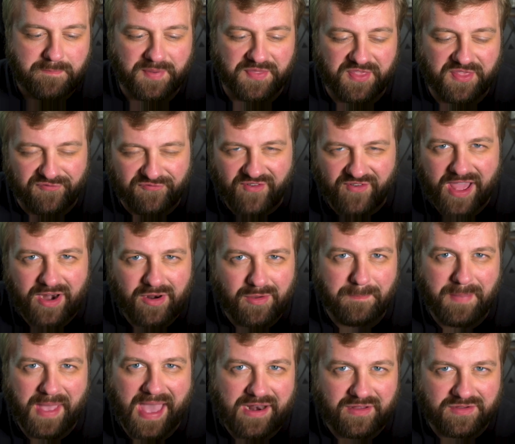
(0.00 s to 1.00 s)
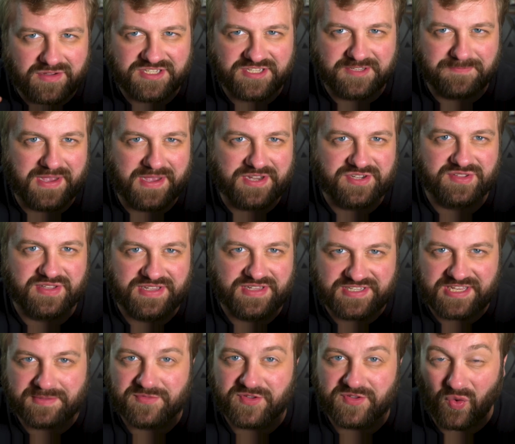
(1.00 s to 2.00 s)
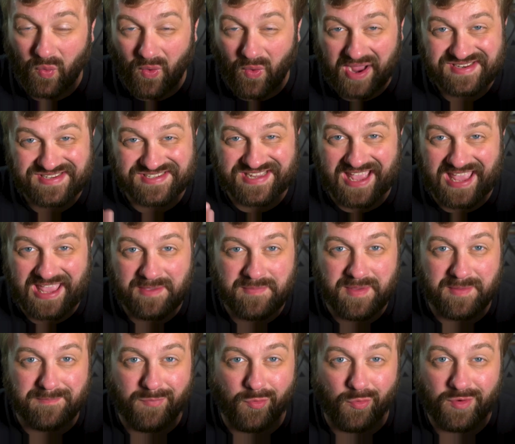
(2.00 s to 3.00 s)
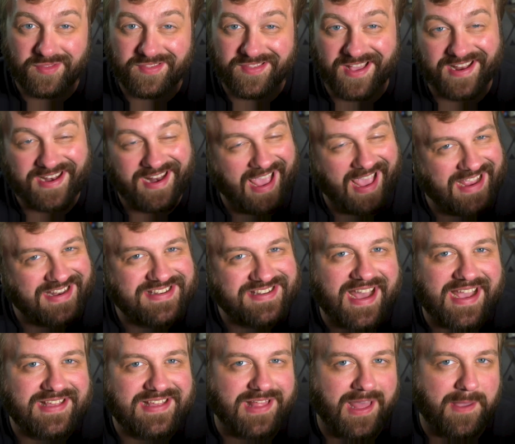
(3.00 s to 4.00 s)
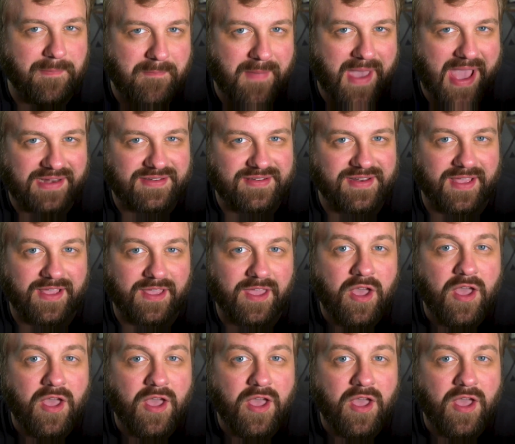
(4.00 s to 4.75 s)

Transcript: but the final battle especially seems quite tame and borderline anticlimactic